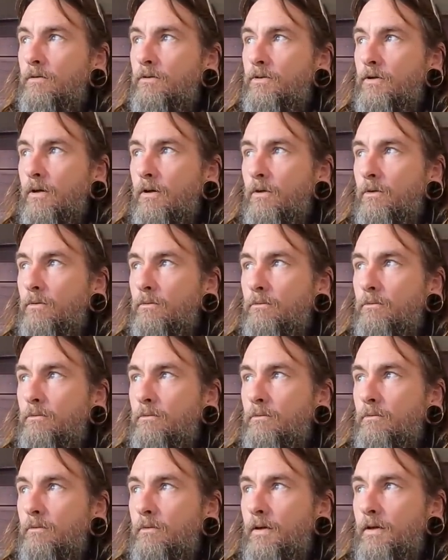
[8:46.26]
So,
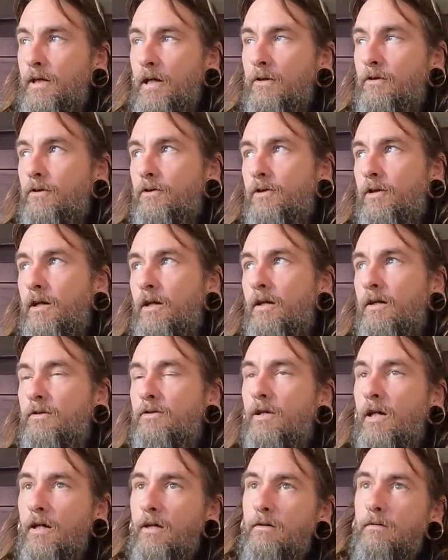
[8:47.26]
and the other thing
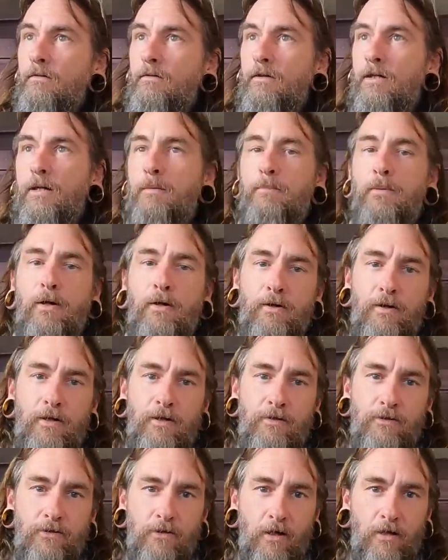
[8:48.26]
is, like, Lynn
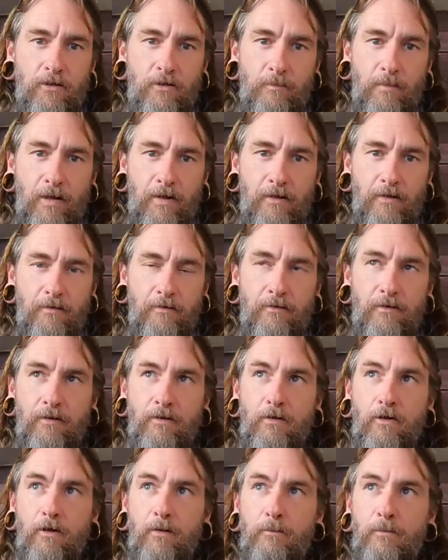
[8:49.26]
Pardee's talked about it in
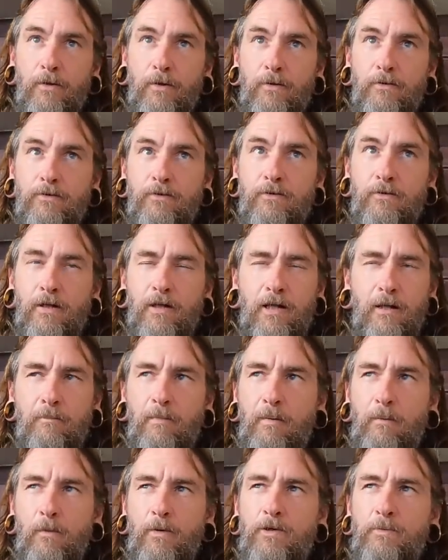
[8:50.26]
her books. I can't
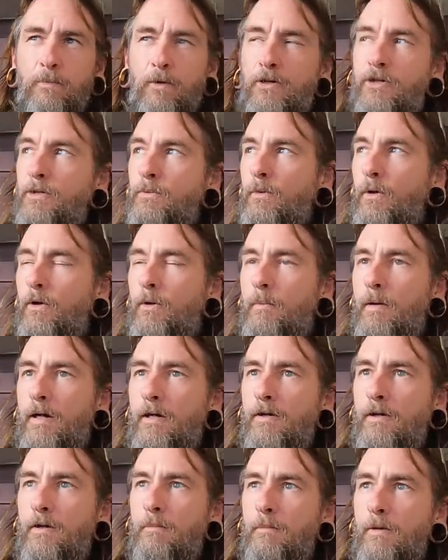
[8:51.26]
remember which book she wrote
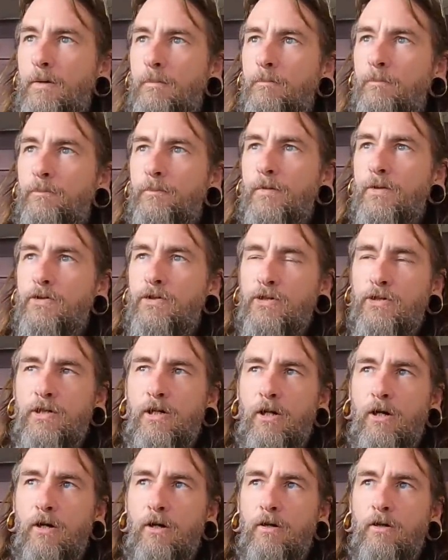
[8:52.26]
about it in, but she
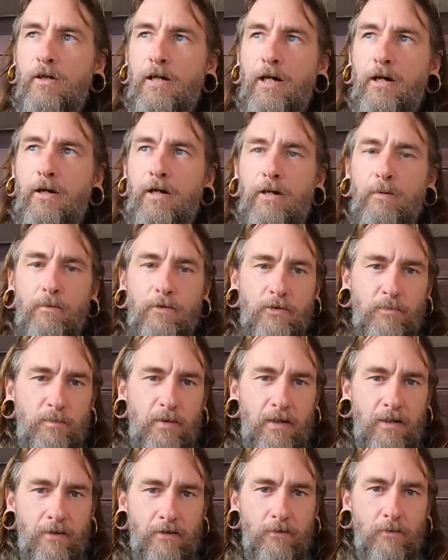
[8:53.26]
said her and Larry were
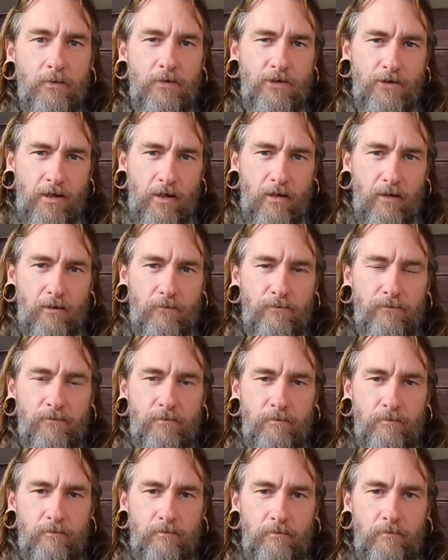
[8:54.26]
speaking to a sheriff
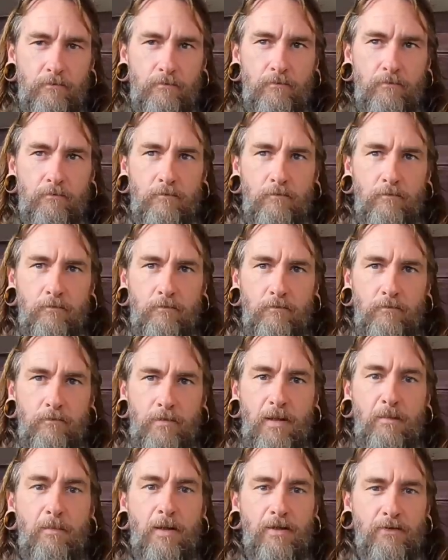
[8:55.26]

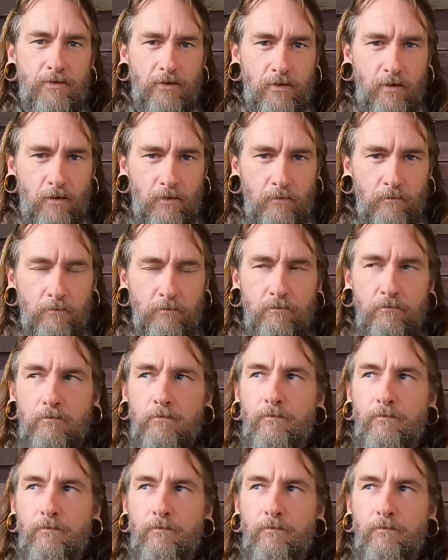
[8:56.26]
in Mexico,